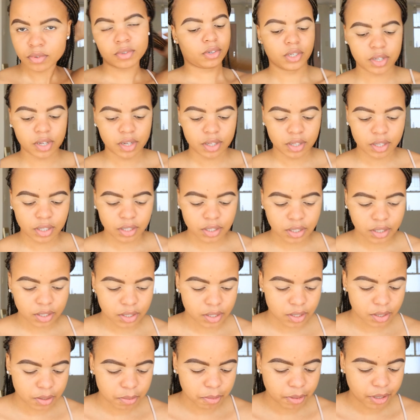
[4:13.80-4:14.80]
So I think this
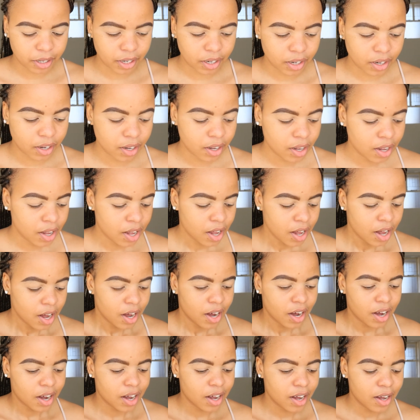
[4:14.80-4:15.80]
is better.
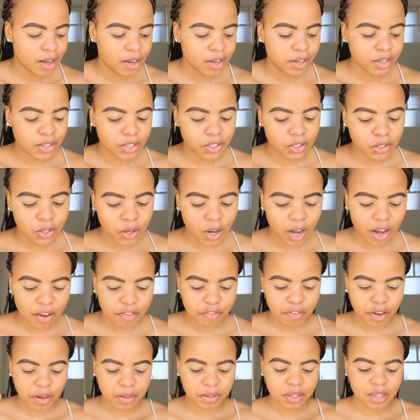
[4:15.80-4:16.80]
So I
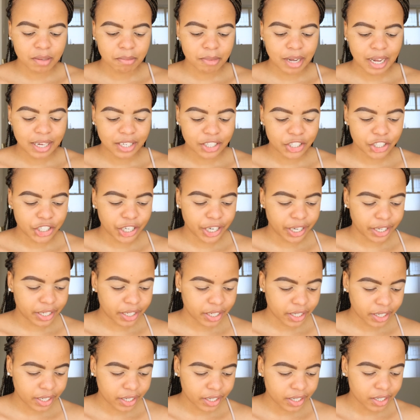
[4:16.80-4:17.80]
found them at
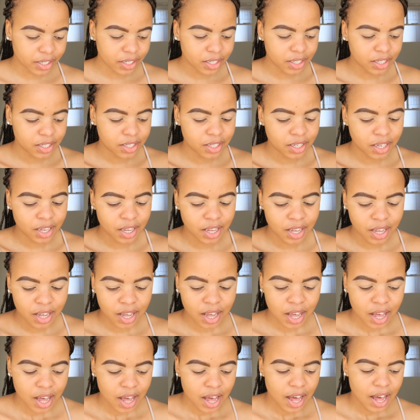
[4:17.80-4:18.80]
Checkers,
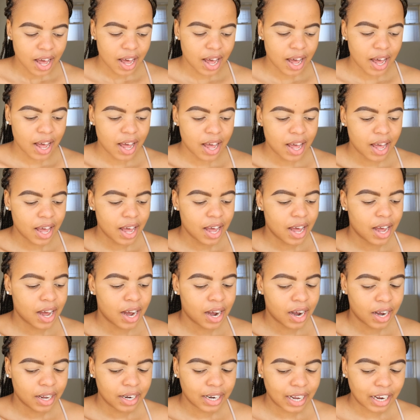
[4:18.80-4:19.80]

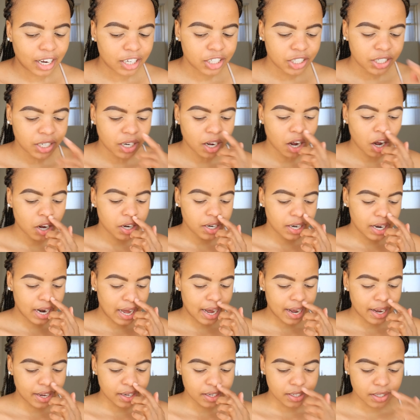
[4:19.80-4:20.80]
like
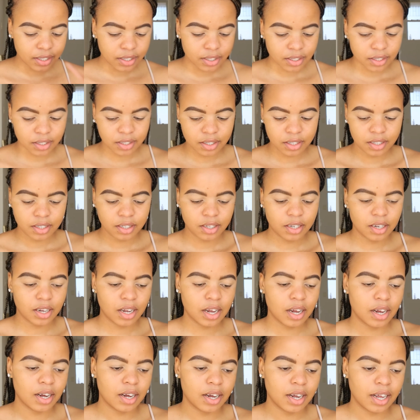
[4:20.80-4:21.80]
online,
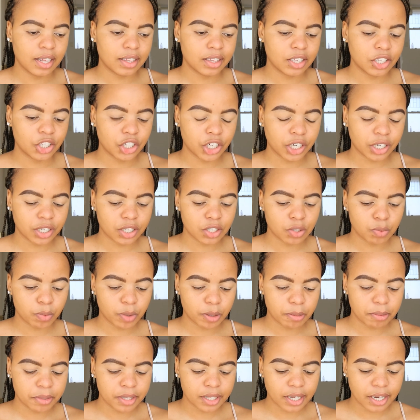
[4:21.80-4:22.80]
at the Checkers
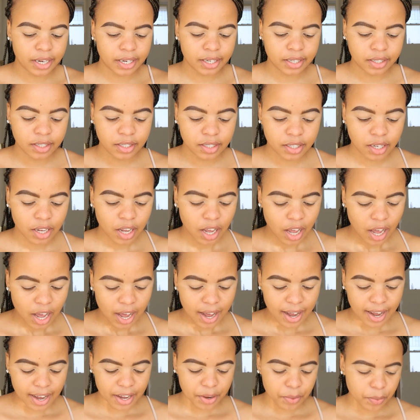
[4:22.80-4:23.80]
website.
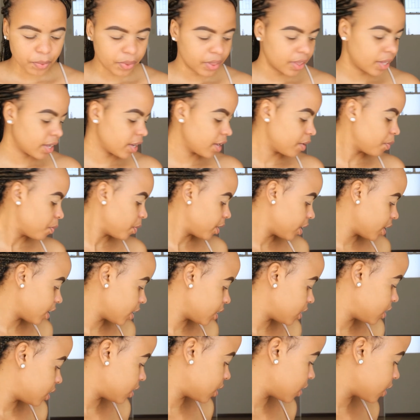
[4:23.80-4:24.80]
And then when
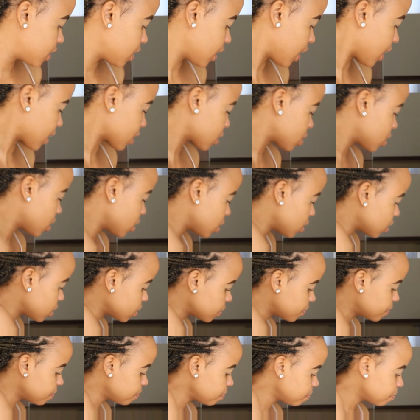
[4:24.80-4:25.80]
I did
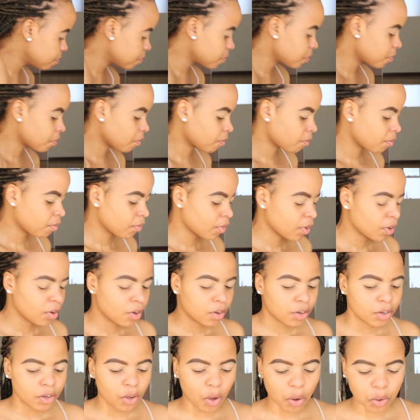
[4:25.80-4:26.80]
actually
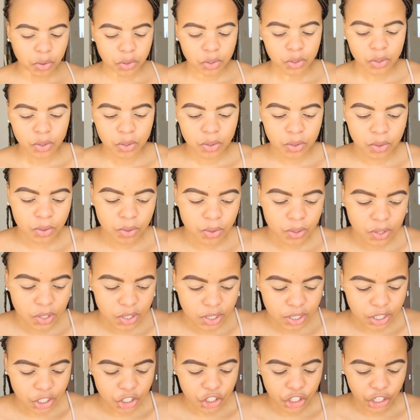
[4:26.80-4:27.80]
go to
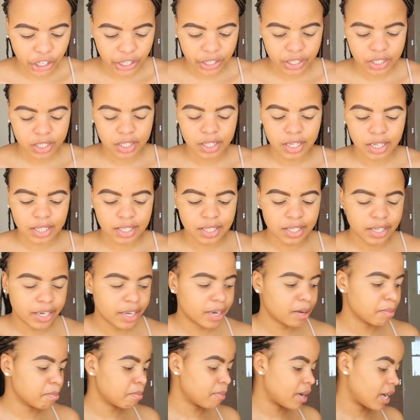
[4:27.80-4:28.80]
the Checkers that's
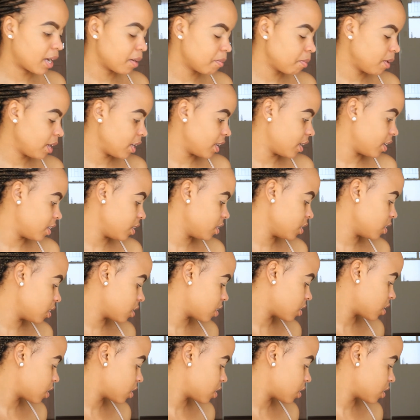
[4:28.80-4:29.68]
near my place,